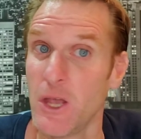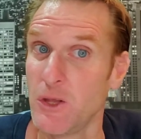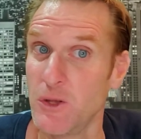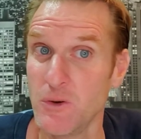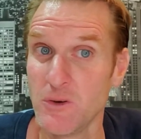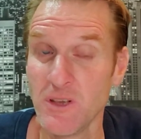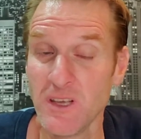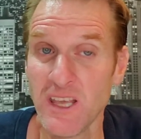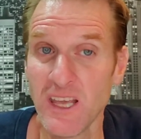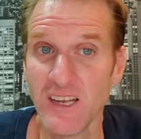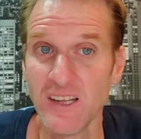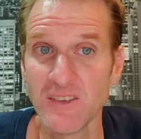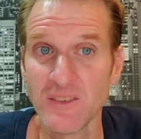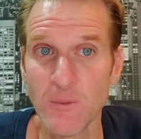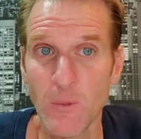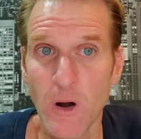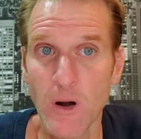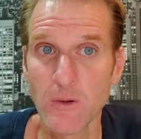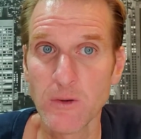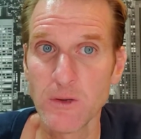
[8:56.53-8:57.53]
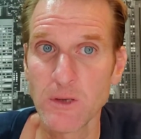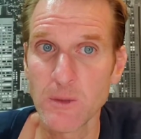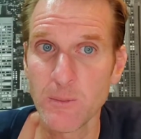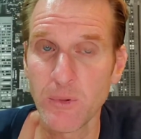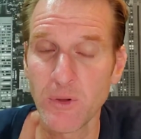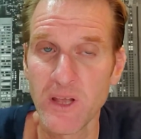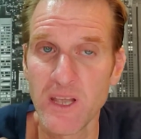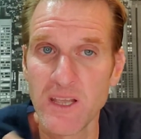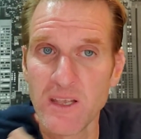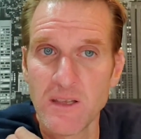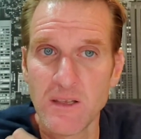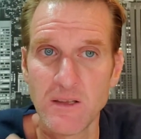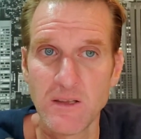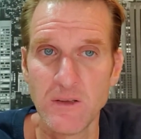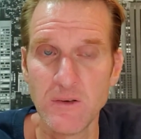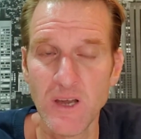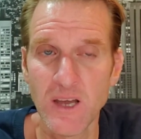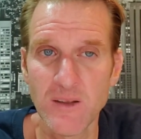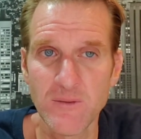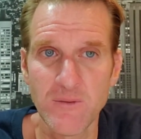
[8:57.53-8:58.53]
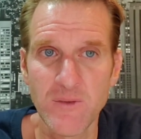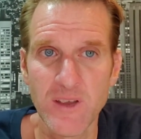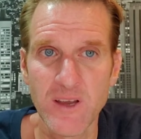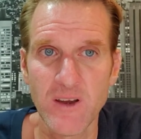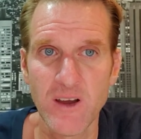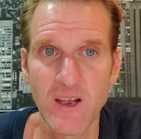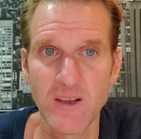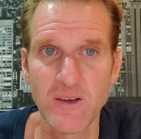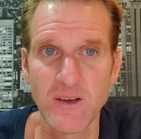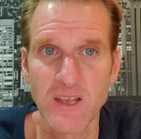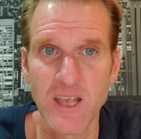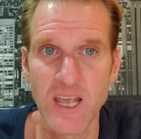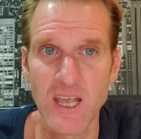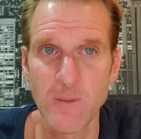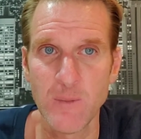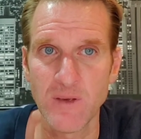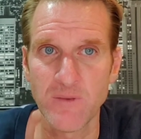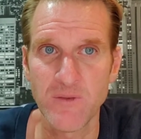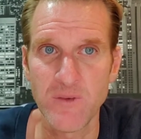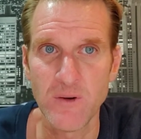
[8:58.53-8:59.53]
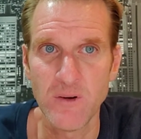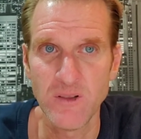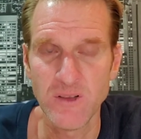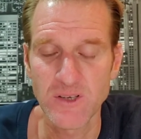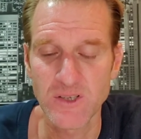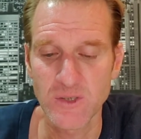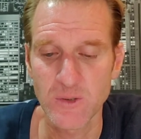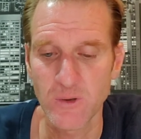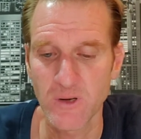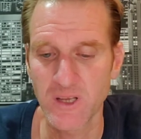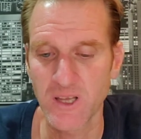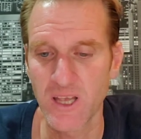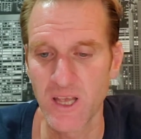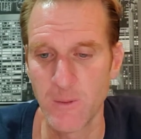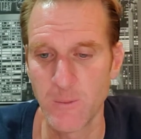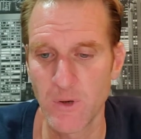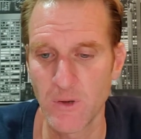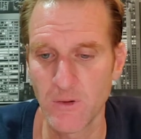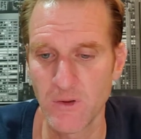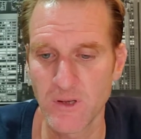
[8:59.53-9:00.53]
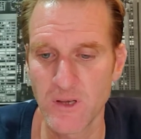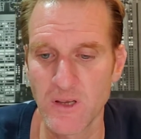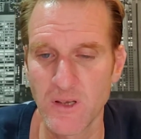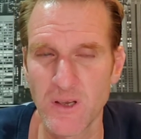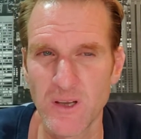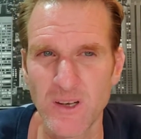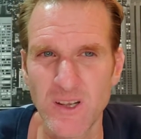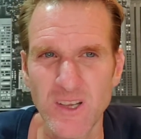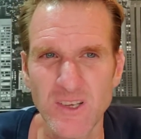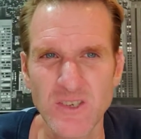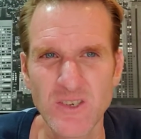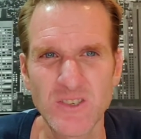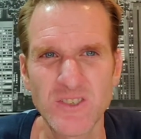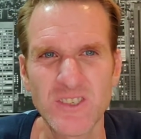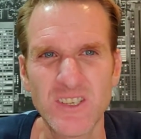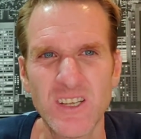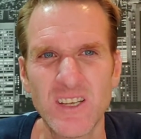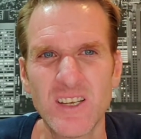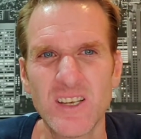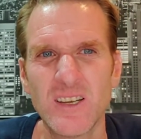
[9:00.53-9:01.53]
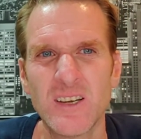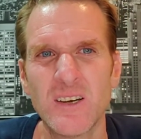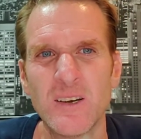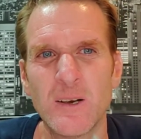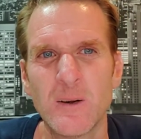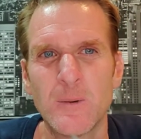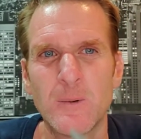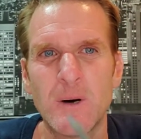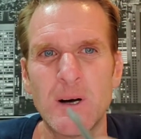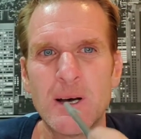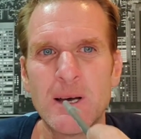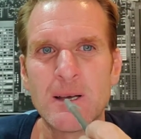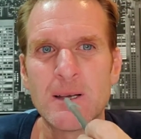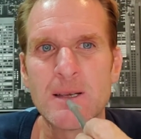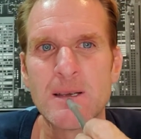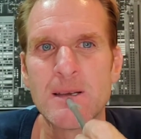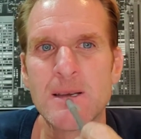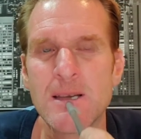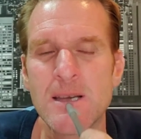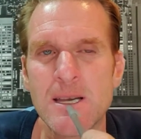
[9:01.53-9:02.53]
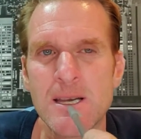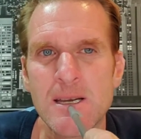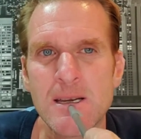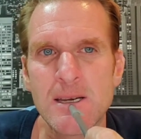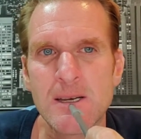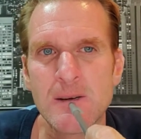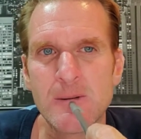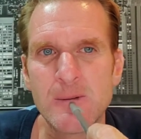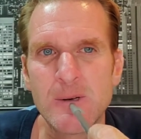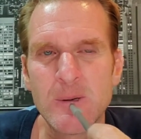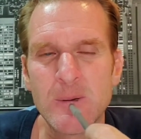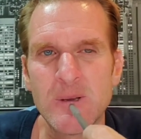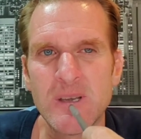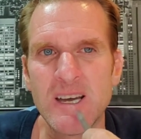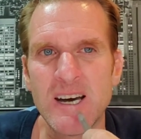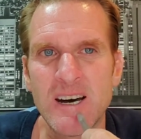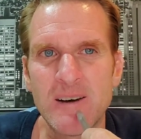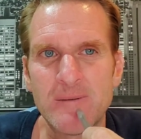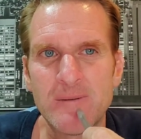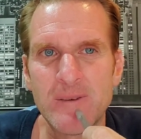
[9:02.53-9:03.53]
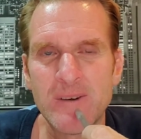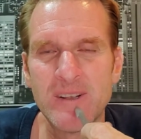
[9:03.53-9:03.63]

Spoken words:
You could get in tomorrow. You could play. You got to figure out your game. If you're in the short game, you're looking good because you're sitting here at what? What do we got?